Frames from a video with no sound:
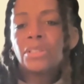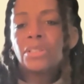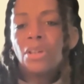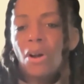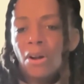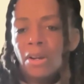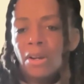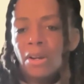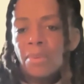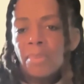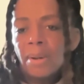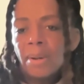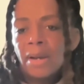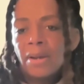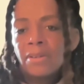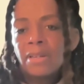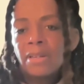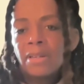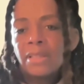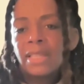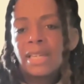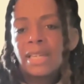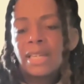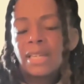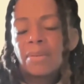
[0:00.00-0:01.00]
talk
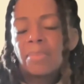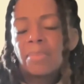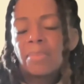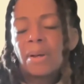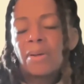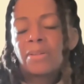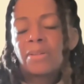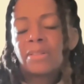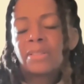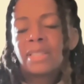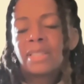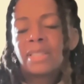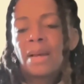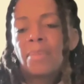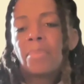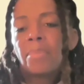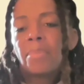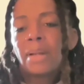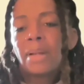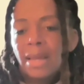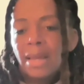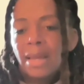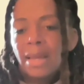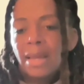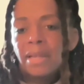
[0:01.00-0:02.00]
about and think about and stop
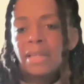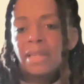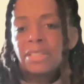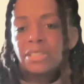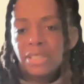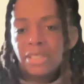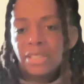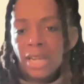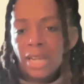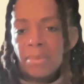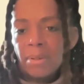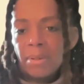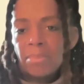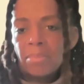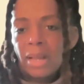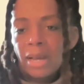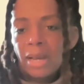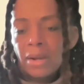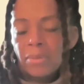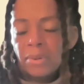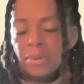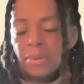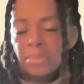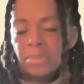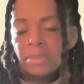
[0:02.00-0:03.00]
blaming and shaming
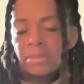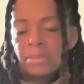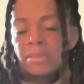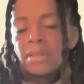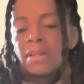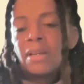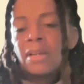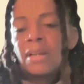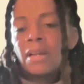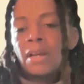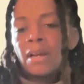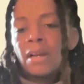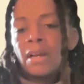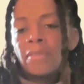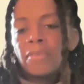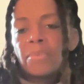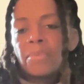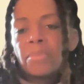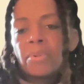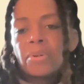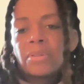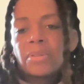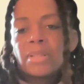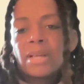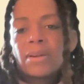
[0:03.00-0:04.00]
Black women
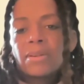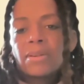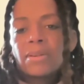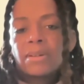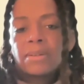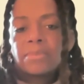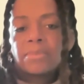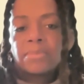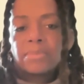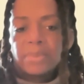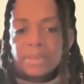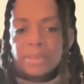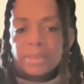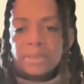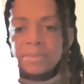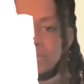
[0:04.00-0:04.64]
for birth outcomes.